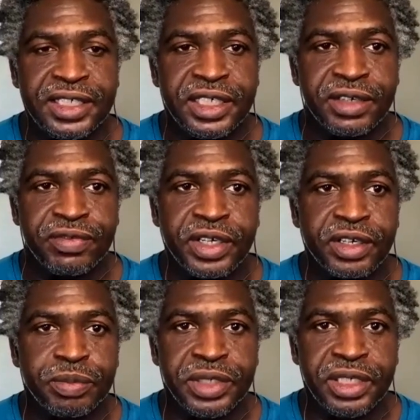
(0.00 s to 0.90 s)
of
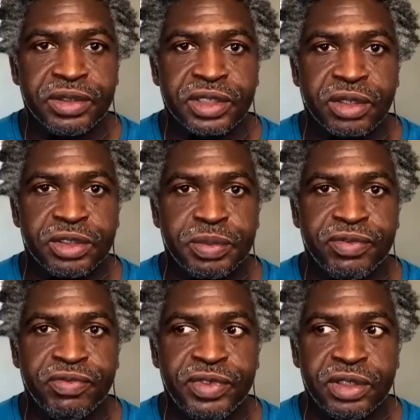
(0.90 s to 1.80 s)
therapy has always
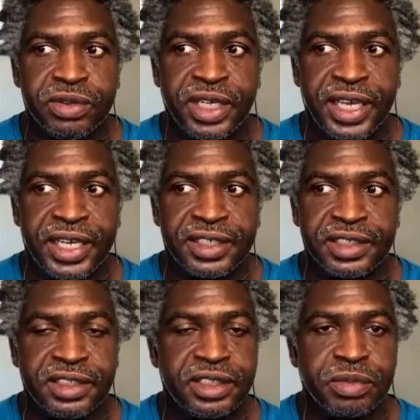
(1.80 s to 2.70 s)
been viewed as
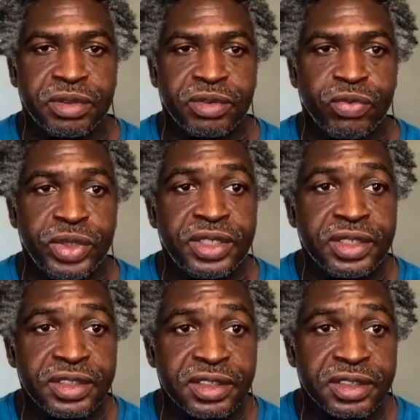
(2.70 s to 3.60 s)
a symbol of
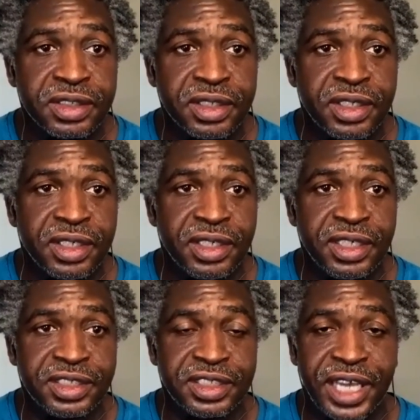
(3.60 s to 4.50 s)
weakness.
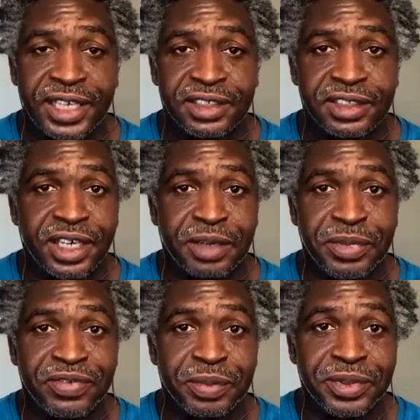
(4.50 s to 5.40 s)
It hasn't stopped
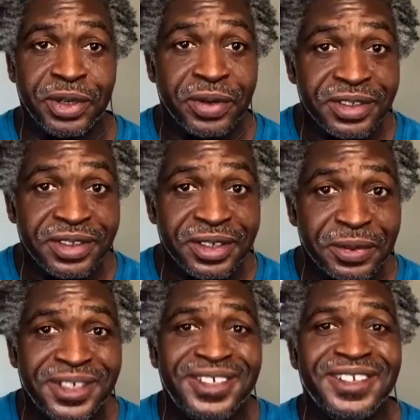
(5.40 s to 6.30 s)
me from going to
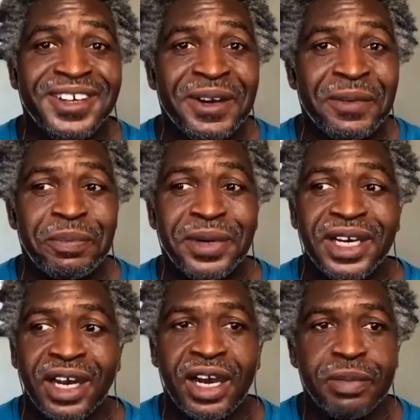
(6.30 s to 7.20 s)
therapy,
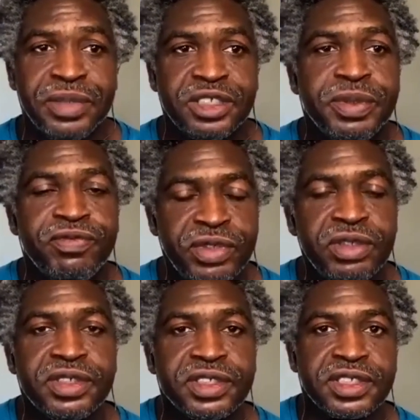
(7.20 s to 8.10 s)
but it's been
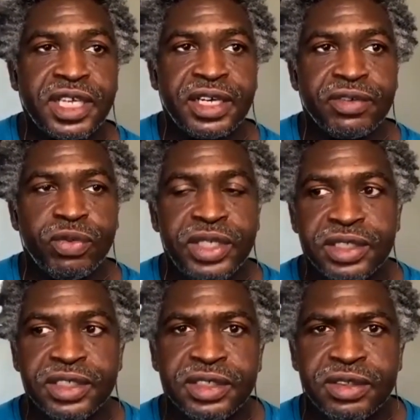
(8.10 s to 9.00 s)
viewed as a sign of
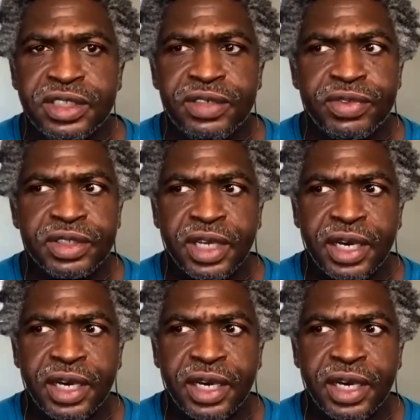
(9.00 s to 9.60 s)
weakness. And see if you could